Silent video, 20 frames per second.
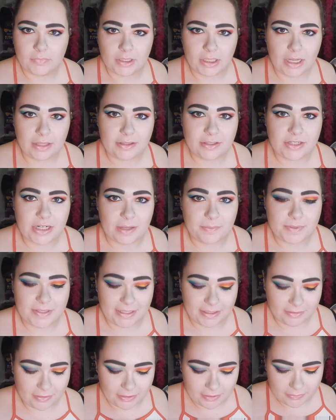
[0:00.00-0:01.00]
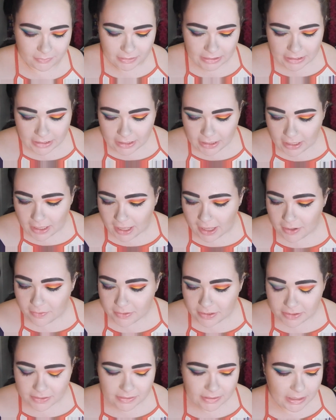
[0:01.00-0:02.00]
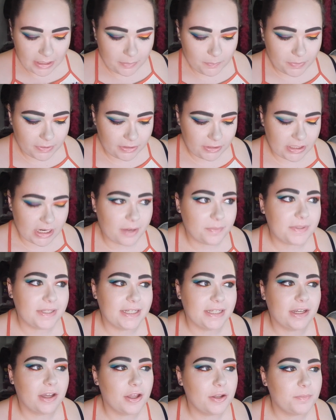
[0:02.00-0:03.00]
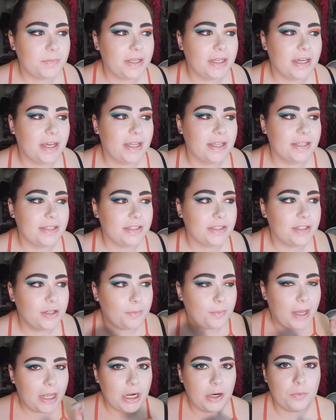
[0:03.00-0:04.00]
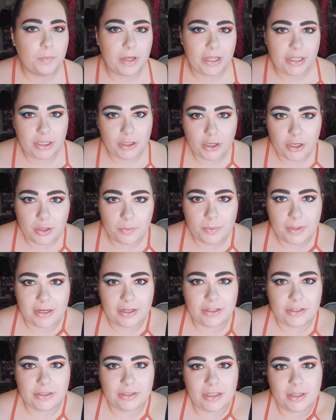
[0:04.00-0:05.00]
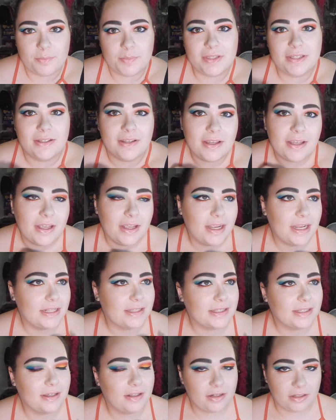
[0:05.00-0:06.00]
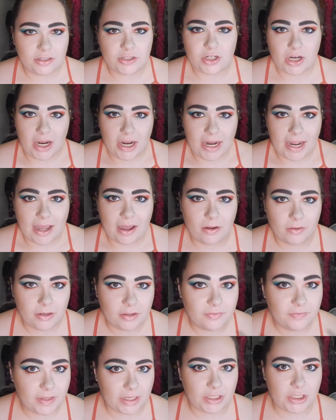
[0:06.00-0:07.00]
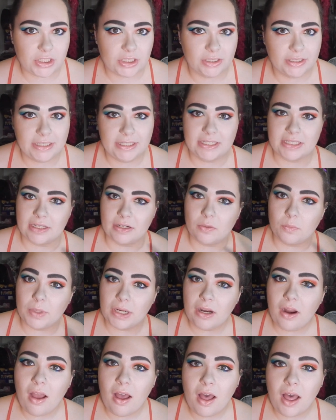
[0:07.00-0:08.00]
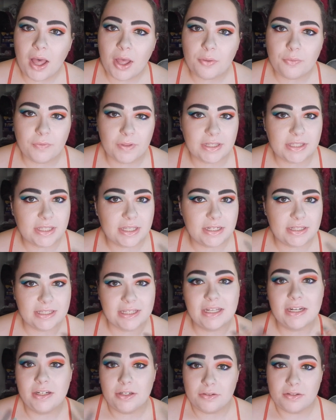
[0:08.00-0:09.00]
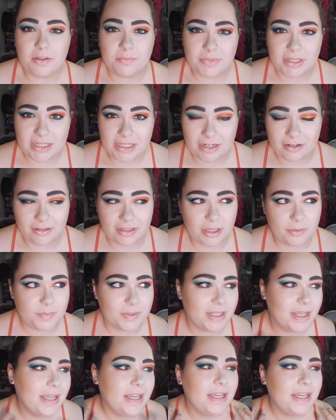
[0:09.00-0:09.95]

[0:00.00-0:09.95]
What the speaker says: Got the chapstick on. I always say put chapstick on because no matter what you're going to put on your lips, it's going to dry out eventually. It's going to wear off. It's going to do something to your lips.